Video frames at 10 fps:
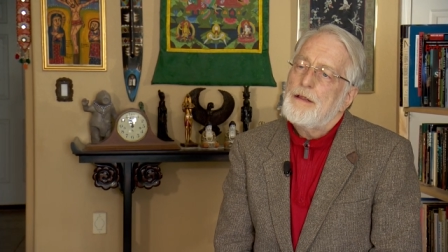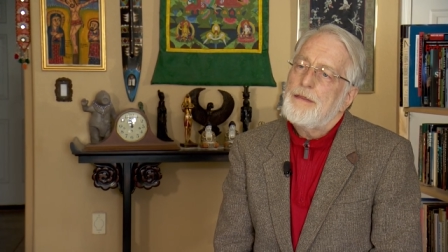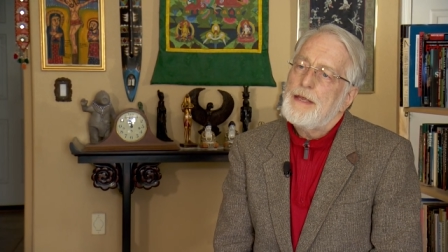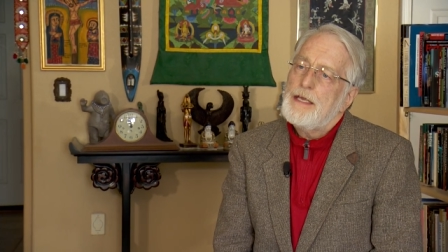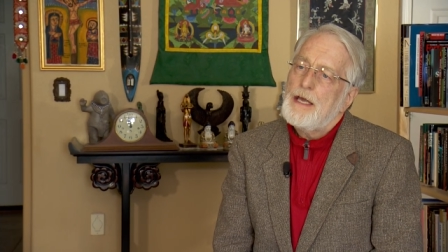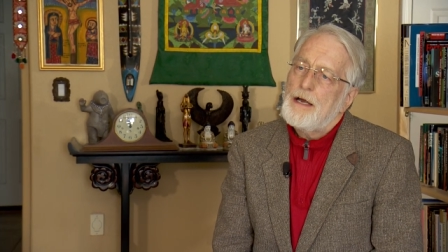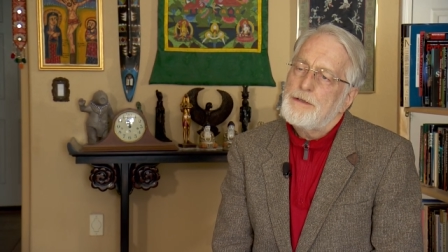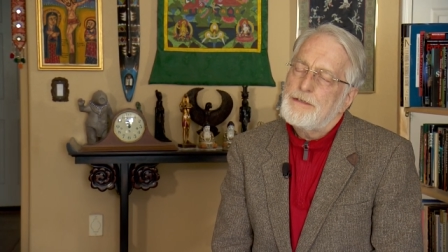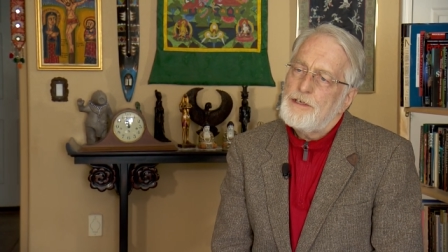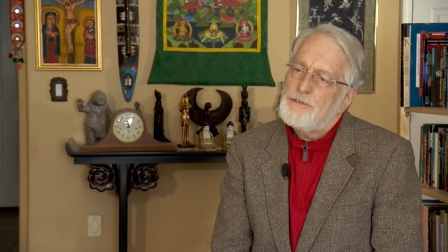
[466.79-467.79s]
the
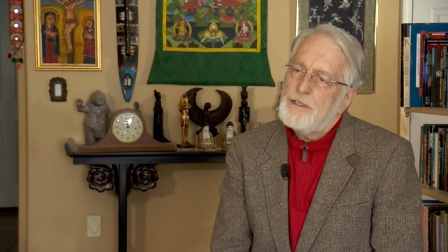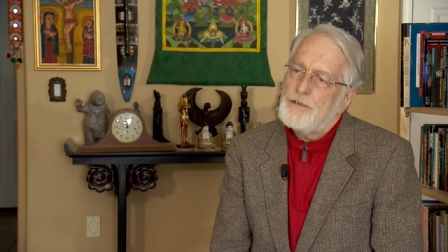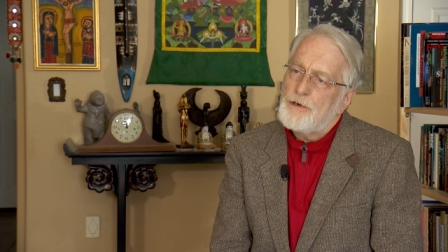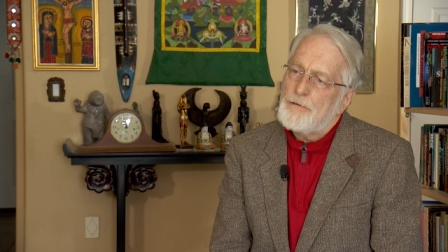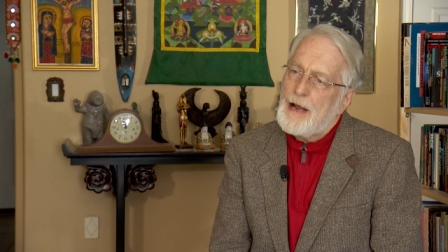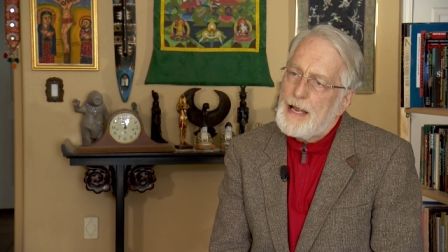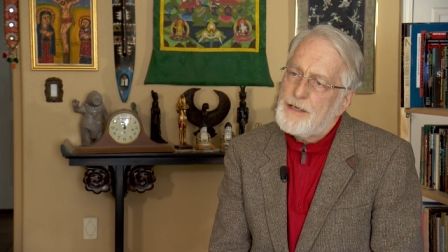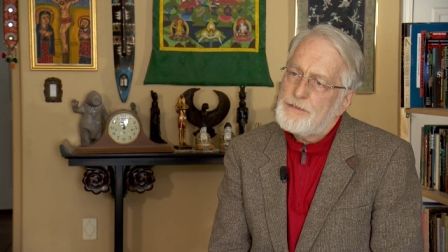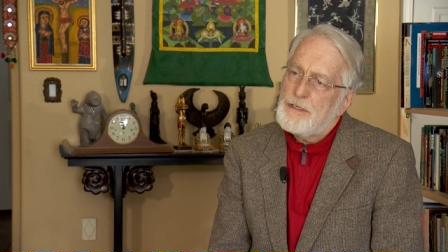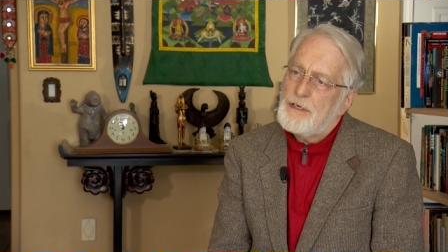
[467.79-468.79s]
distant
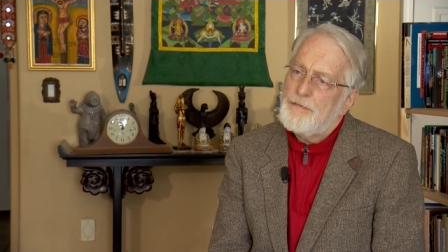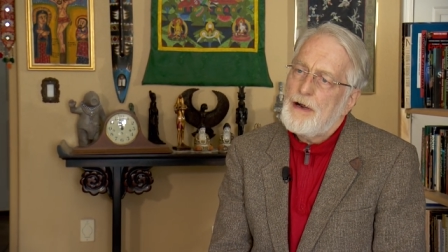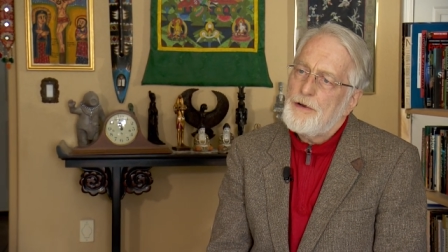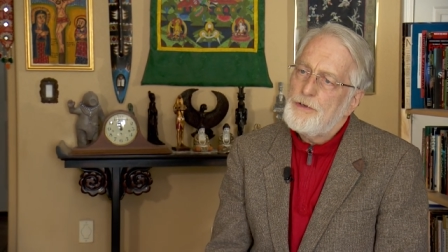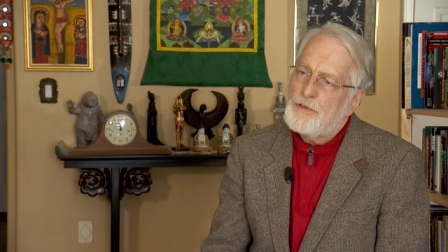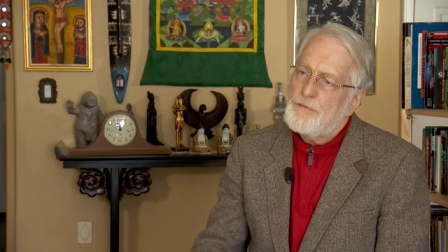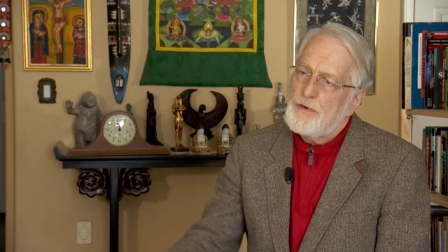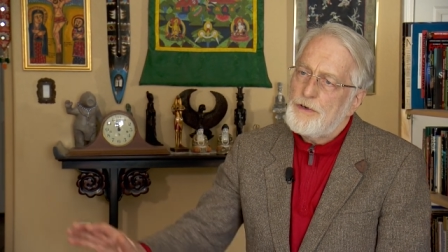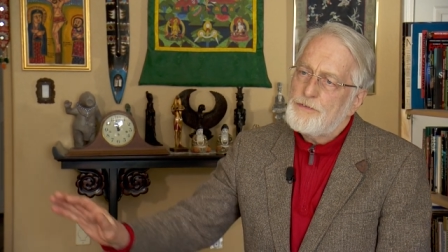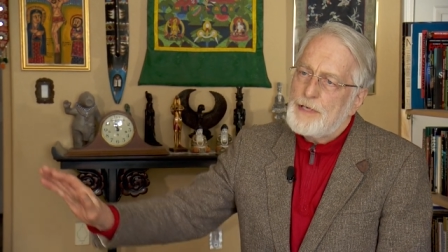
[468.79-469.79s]
horizon of our
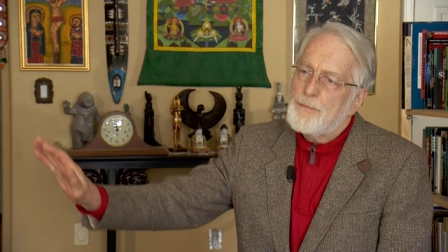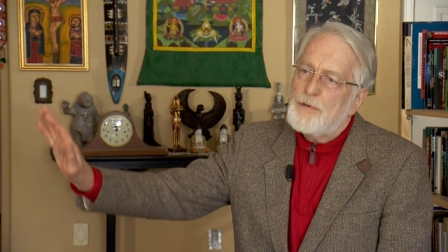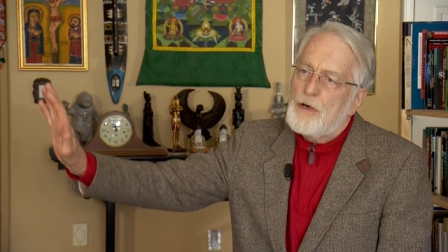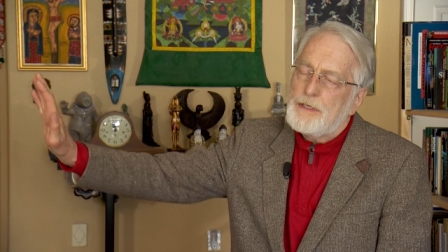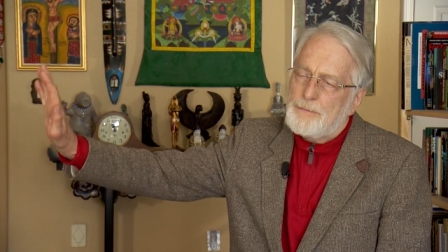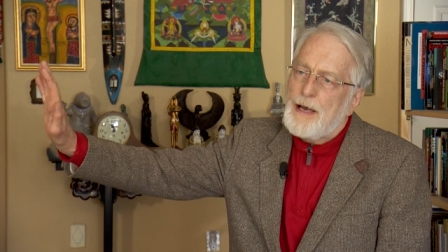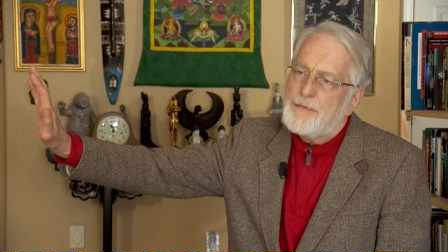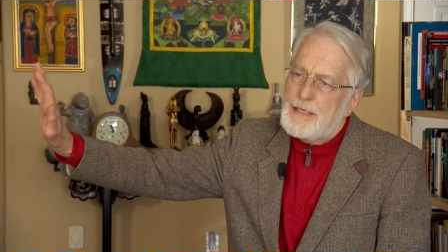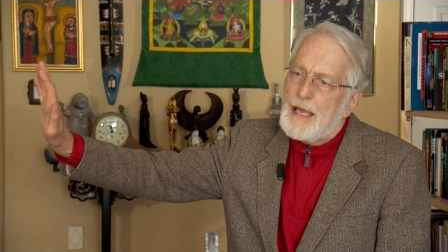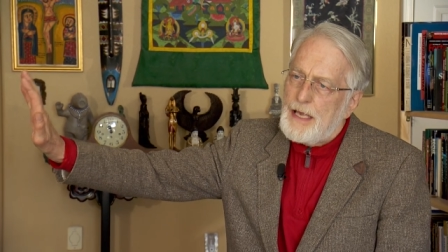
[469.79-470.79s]
universe, I'm talking about
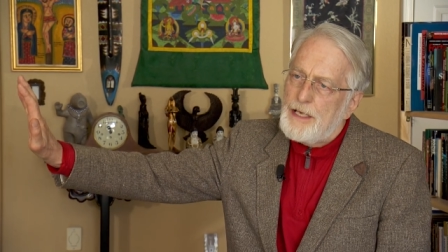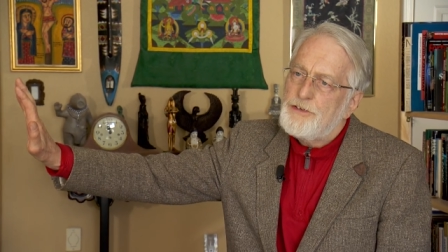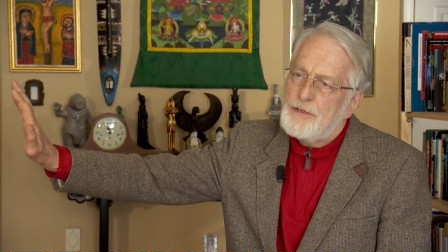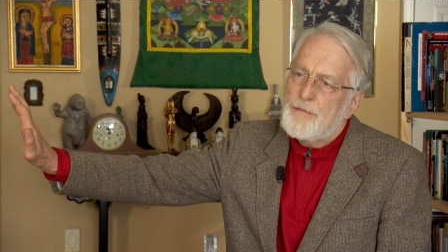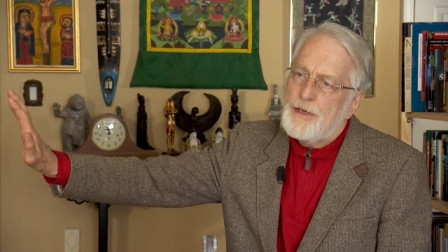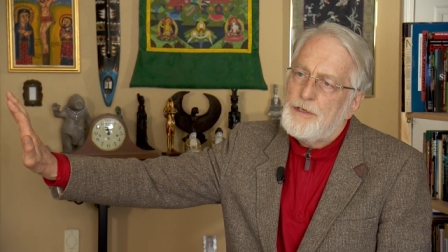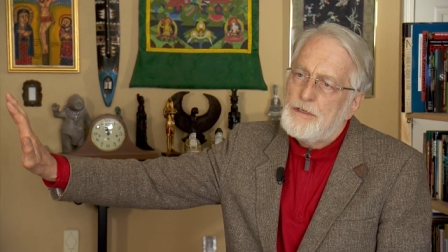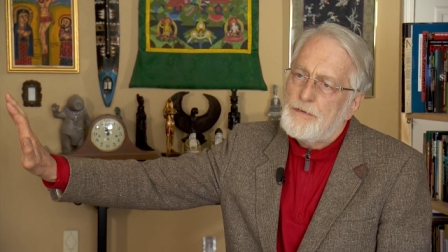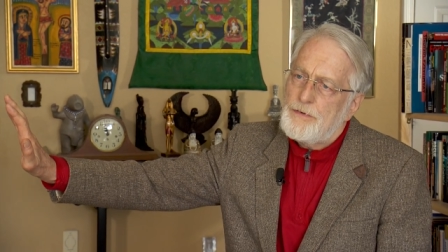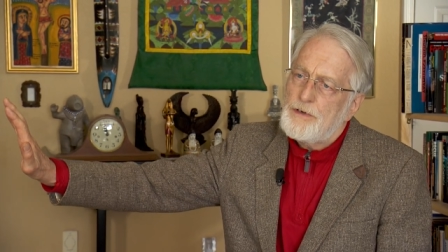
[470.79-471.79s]
the edge of the
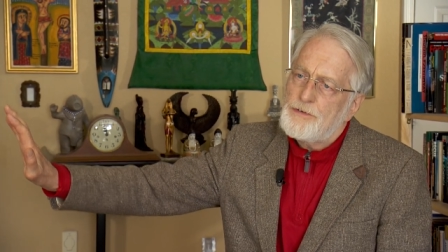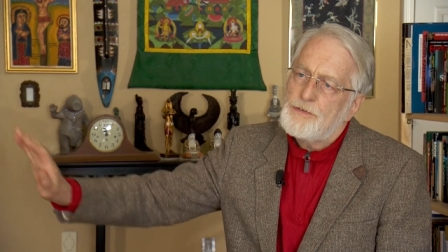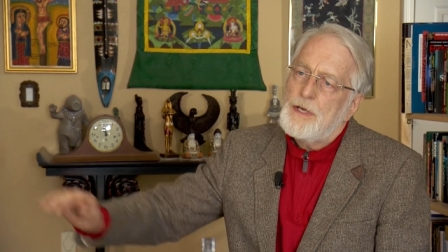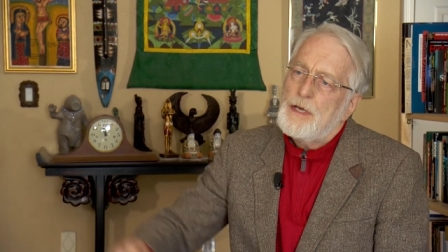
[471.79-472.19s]
universe,